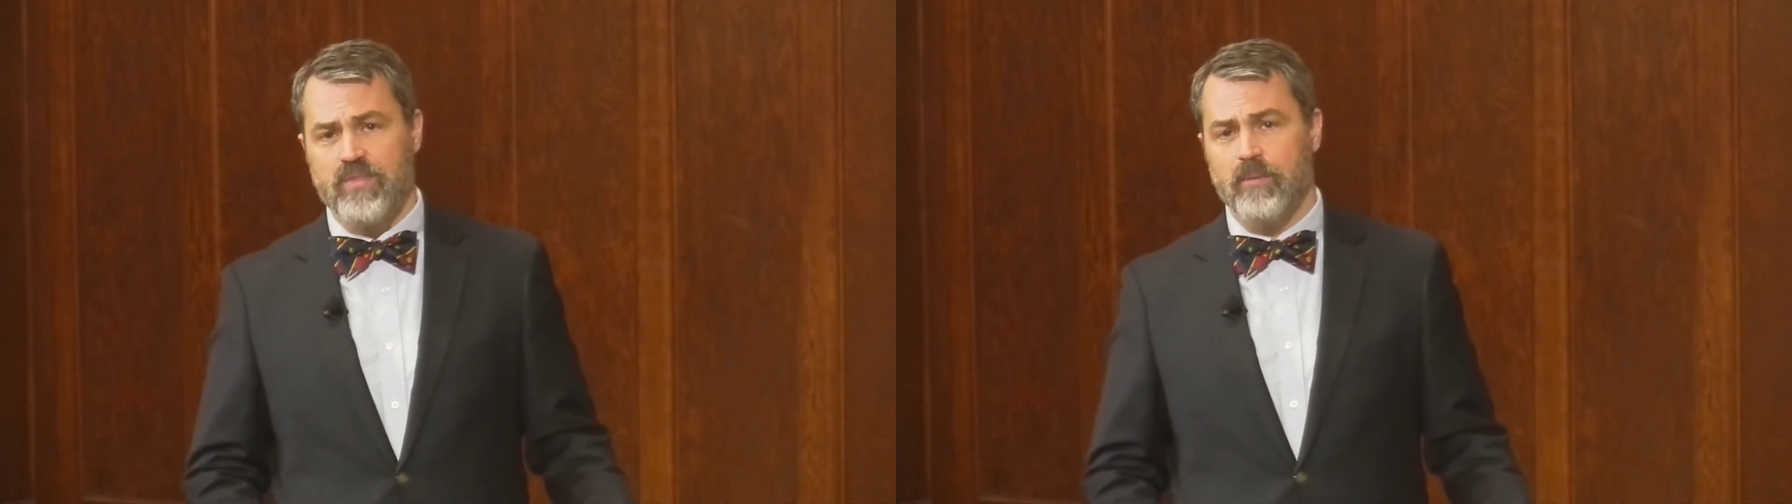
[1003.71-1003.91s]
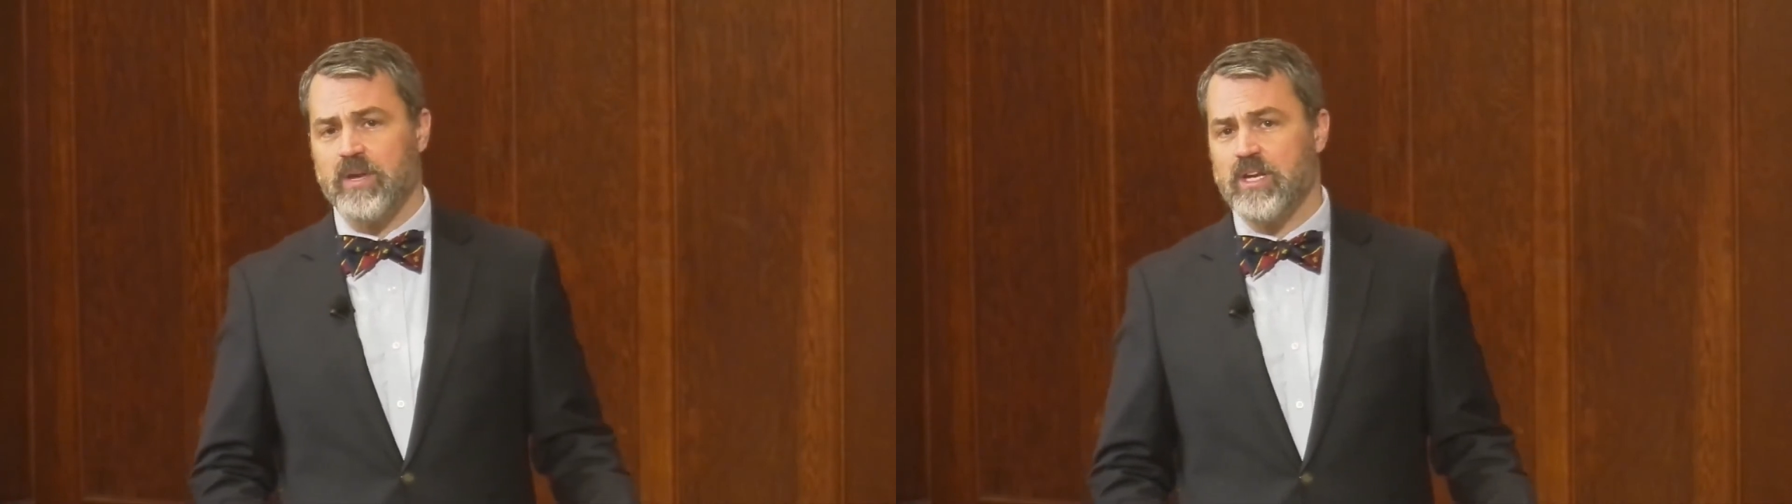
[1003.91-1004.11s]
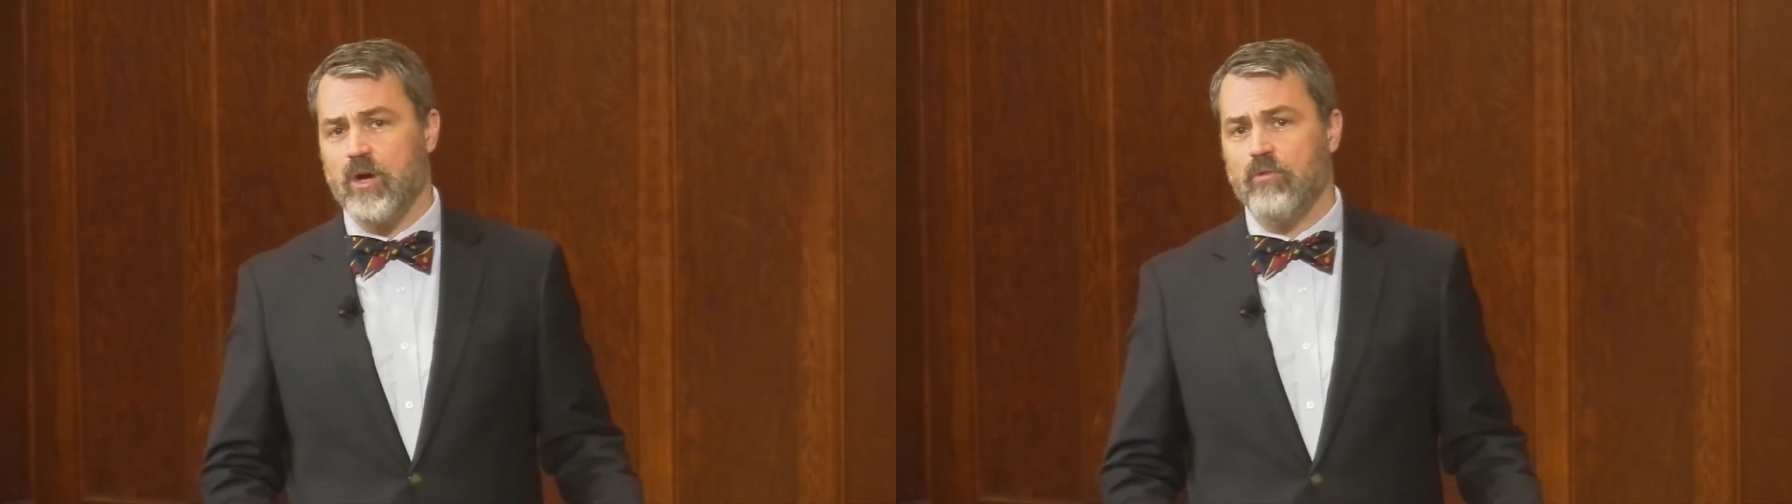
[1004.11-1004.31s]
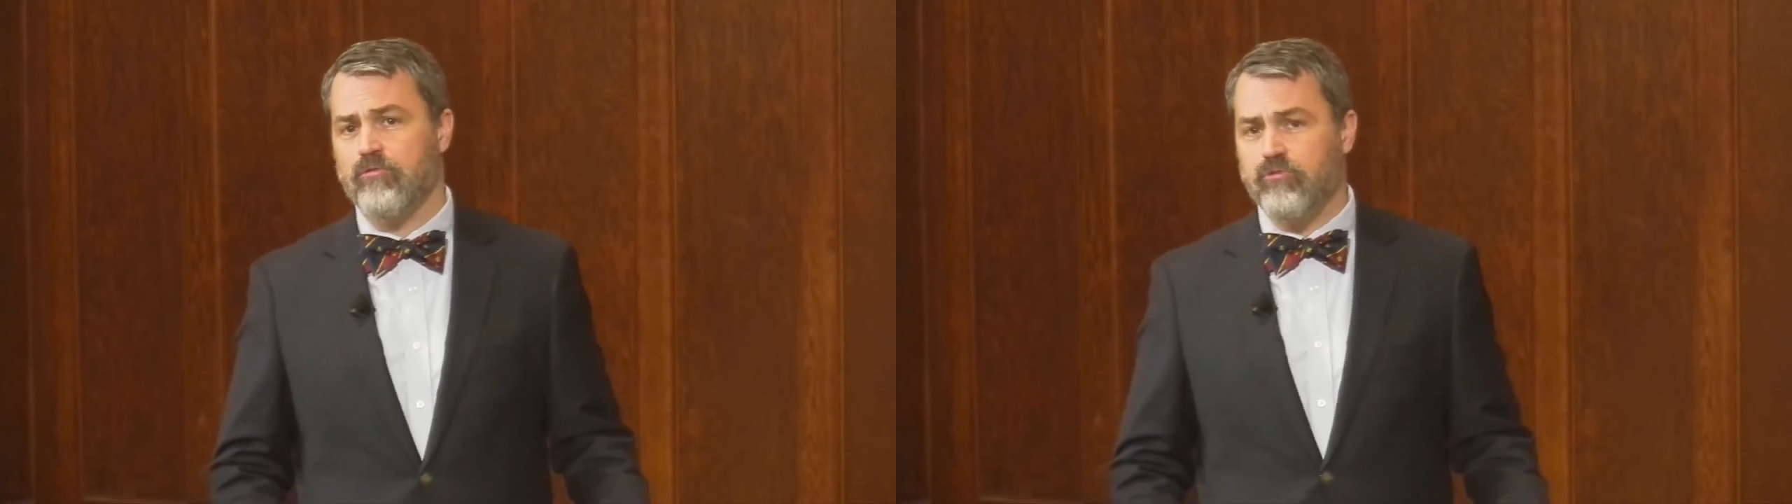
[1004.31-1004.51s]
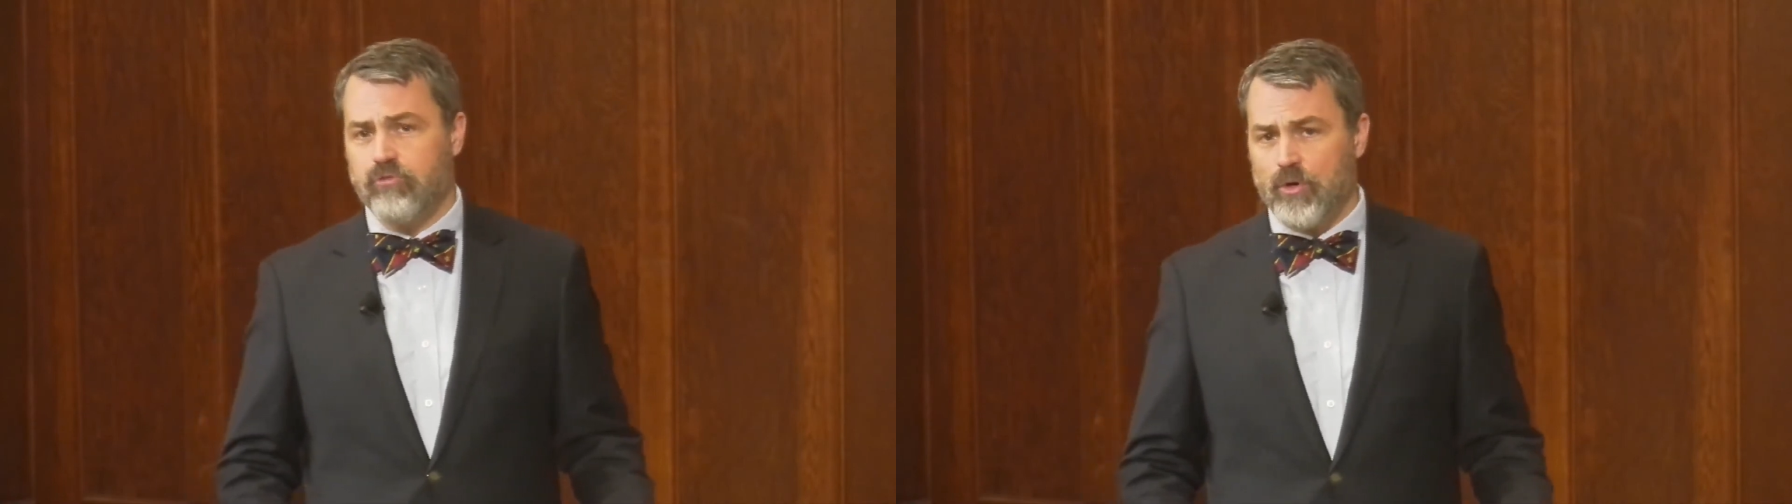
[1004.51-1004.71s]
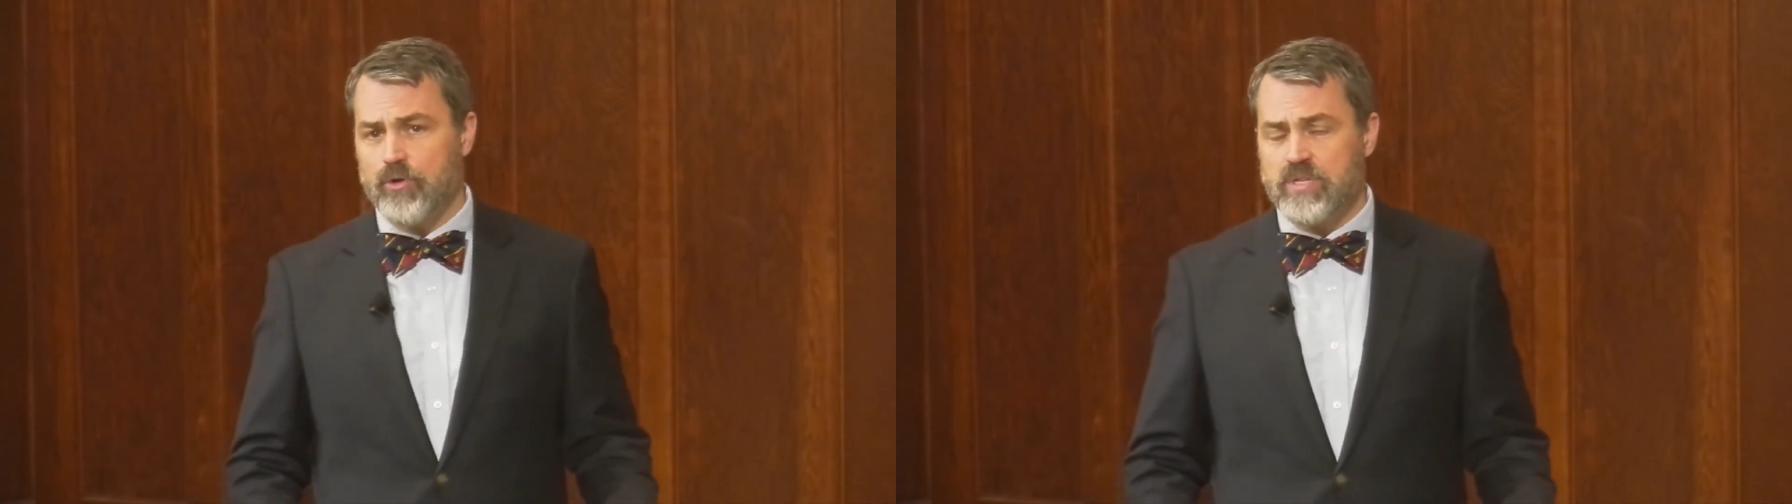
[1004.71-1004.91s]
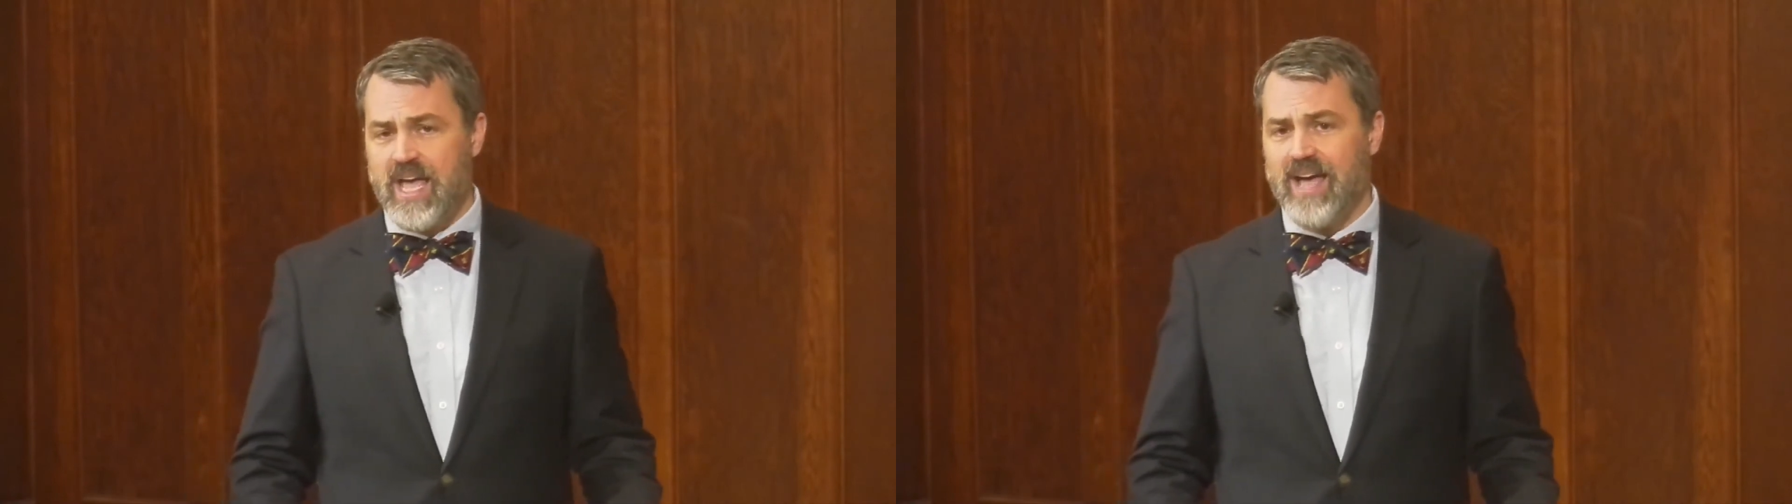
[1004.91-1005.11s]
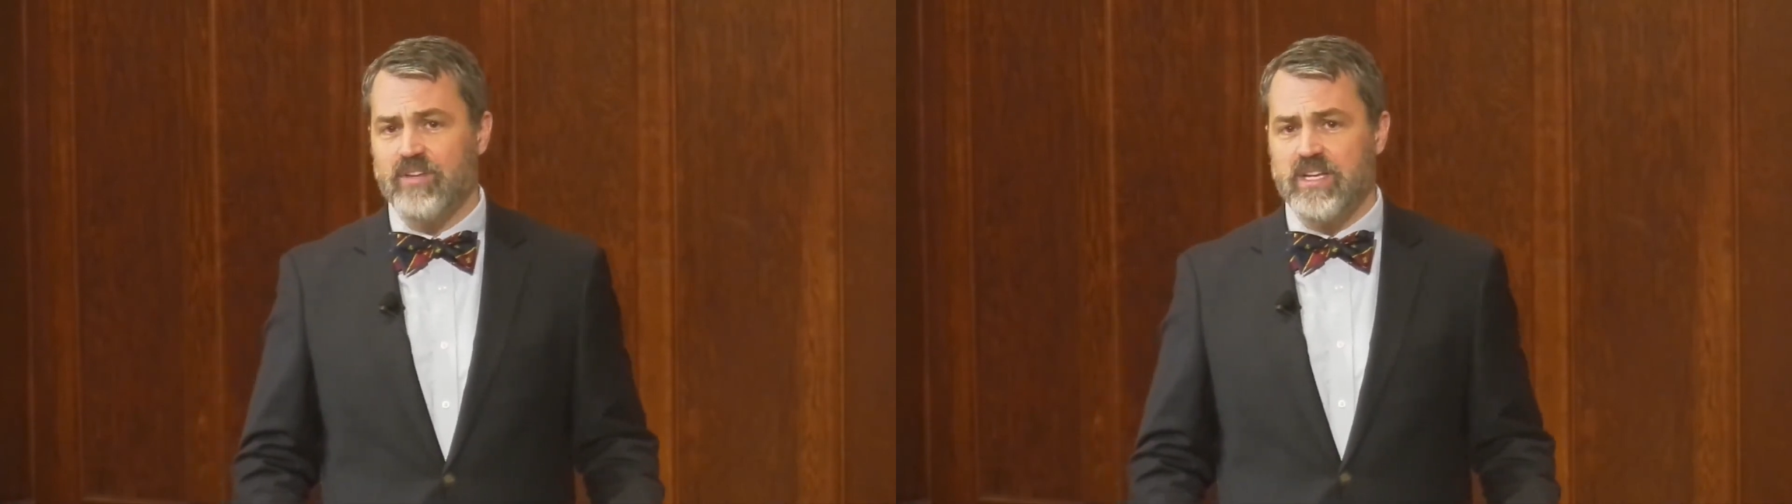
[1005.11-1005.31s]
there be no fruit
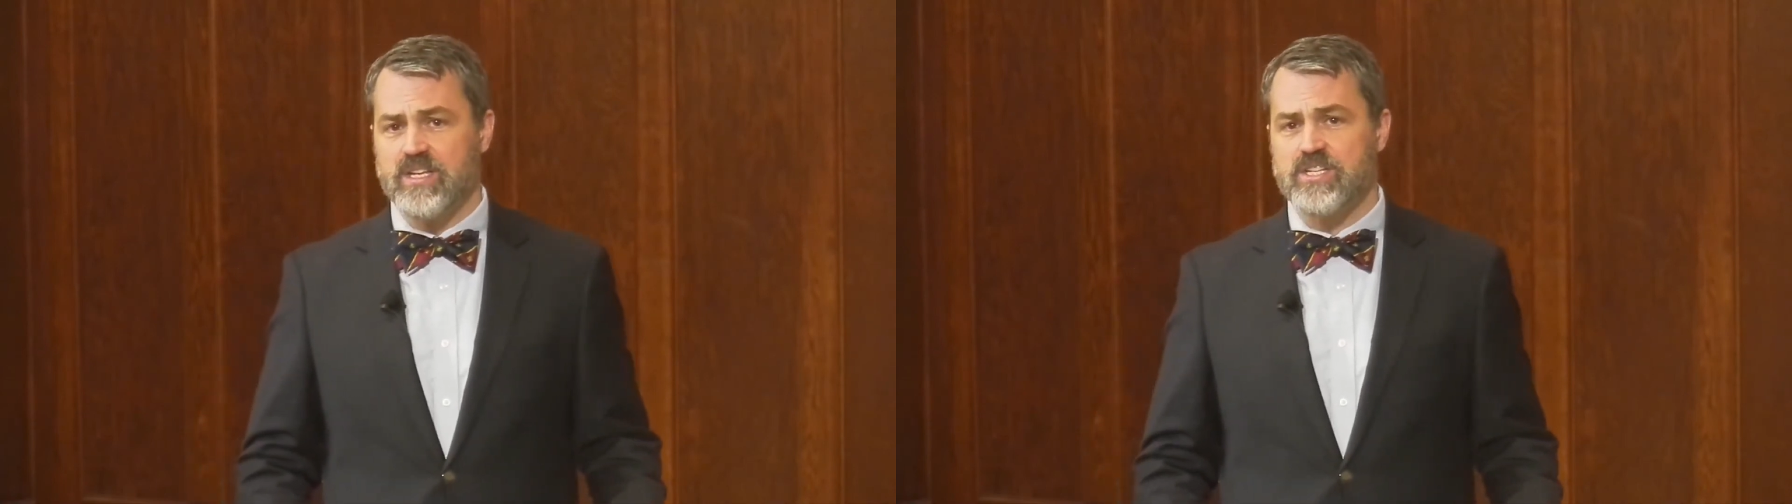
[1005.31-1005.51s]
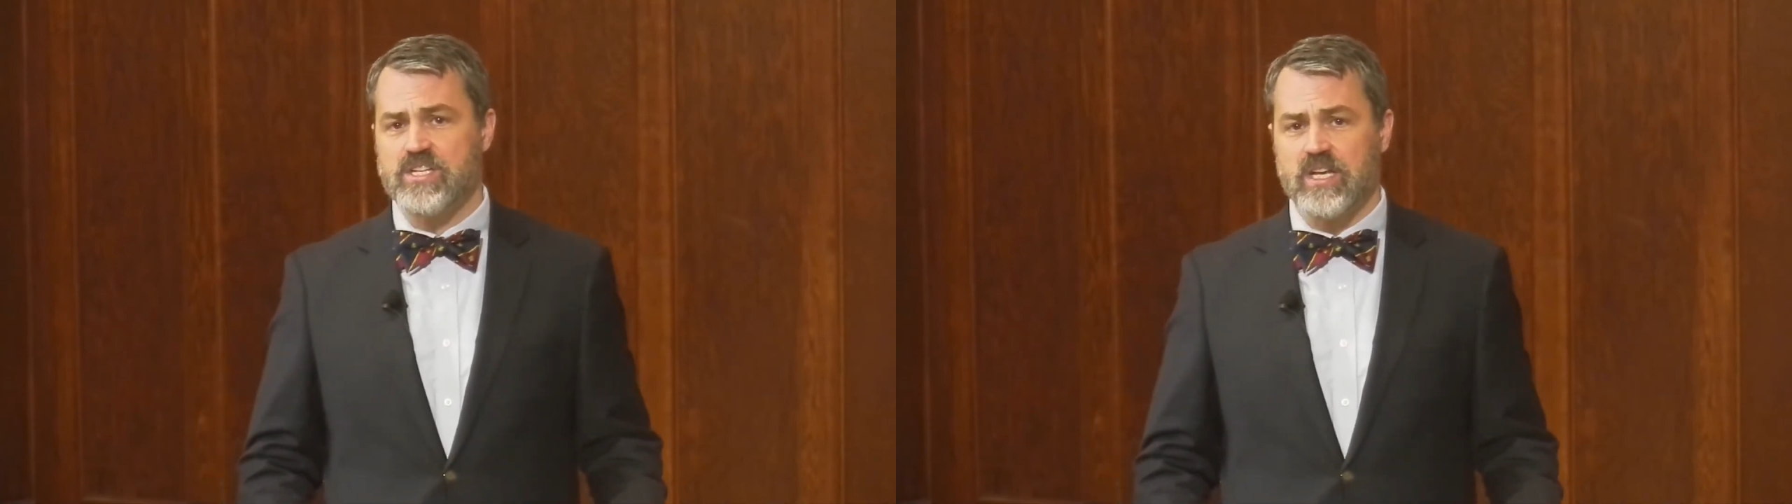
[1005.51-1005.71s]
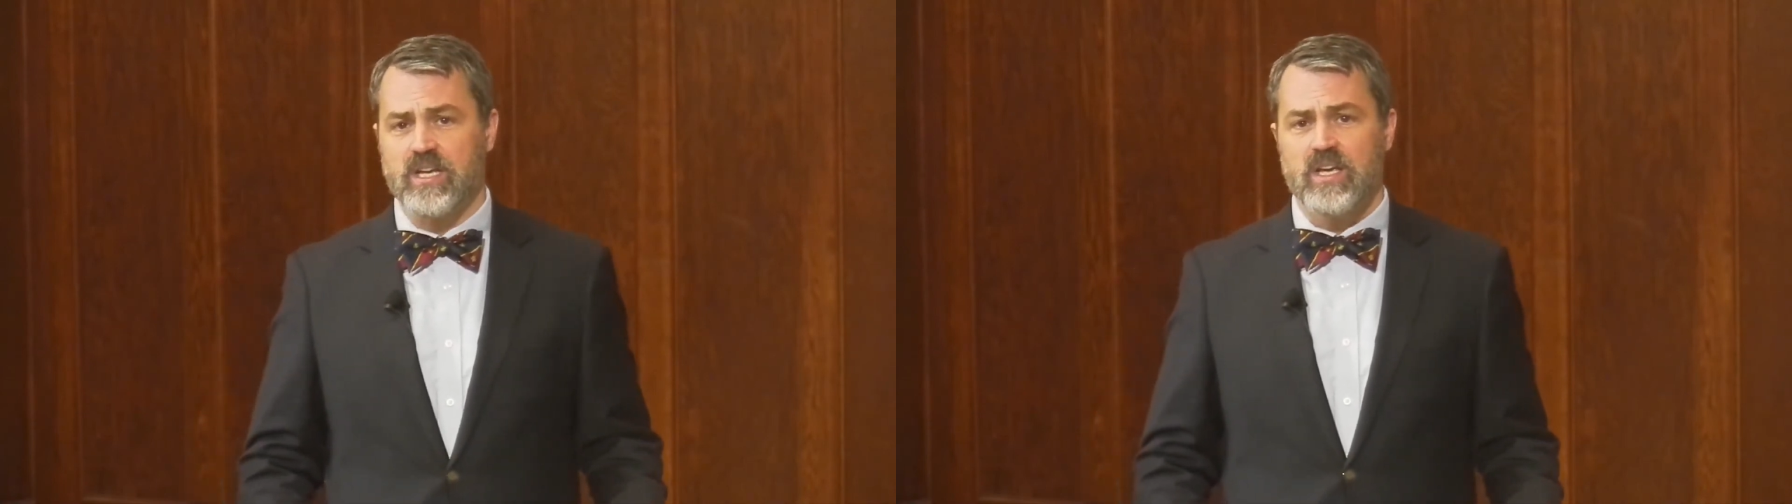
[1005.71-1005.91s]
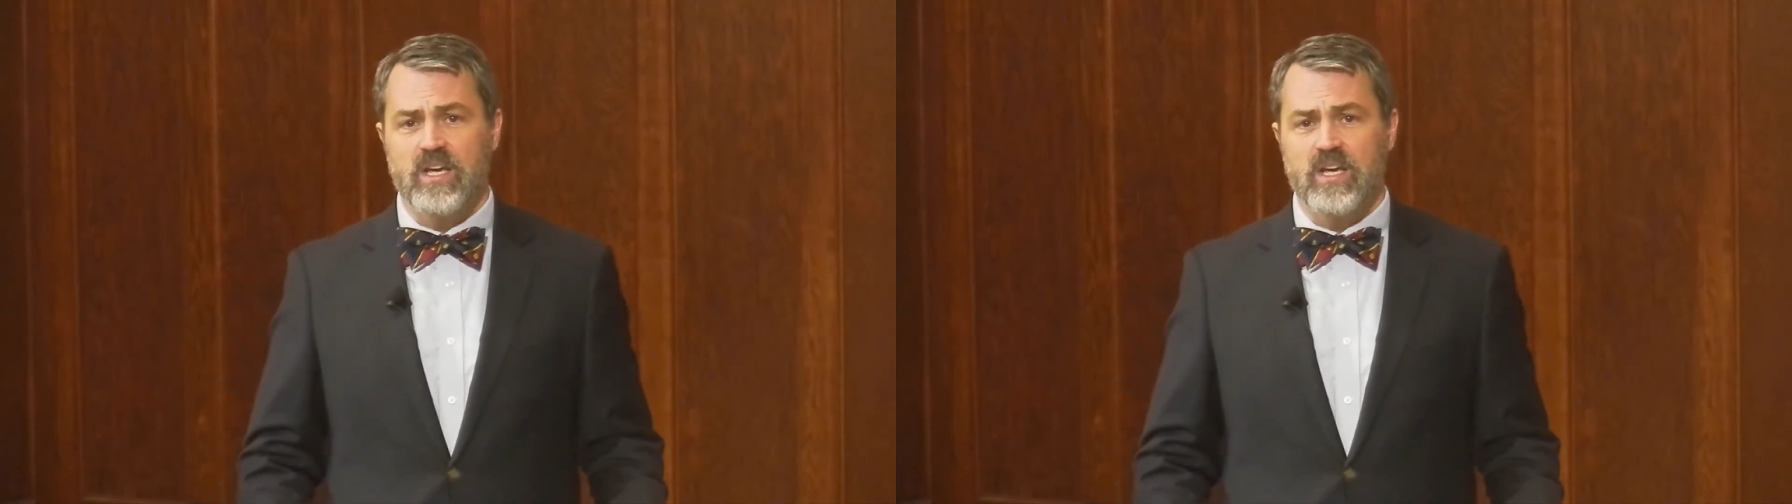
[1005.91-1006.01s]
evidencing